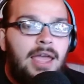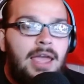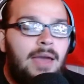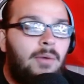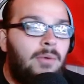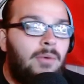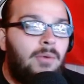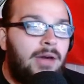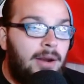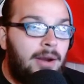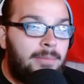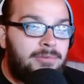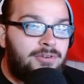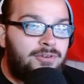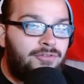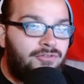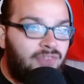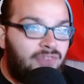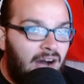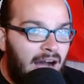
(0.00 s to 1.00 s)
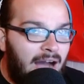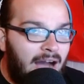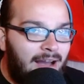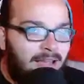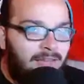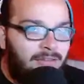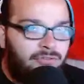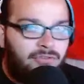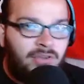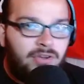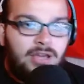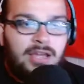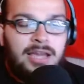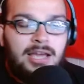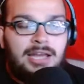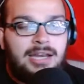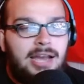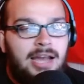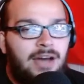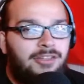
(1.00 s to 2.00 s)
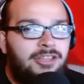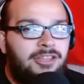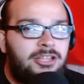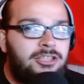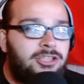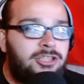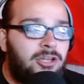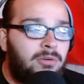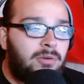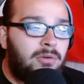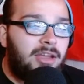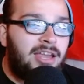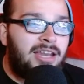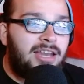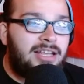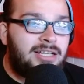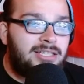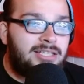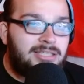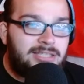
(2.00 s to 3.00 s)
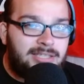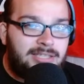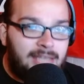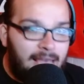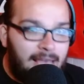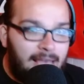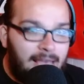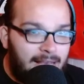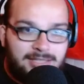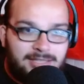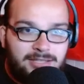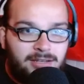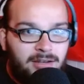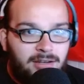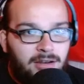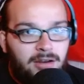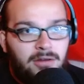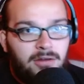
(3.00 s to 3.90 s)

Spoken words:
It went up to 5, and now this year we're getting 6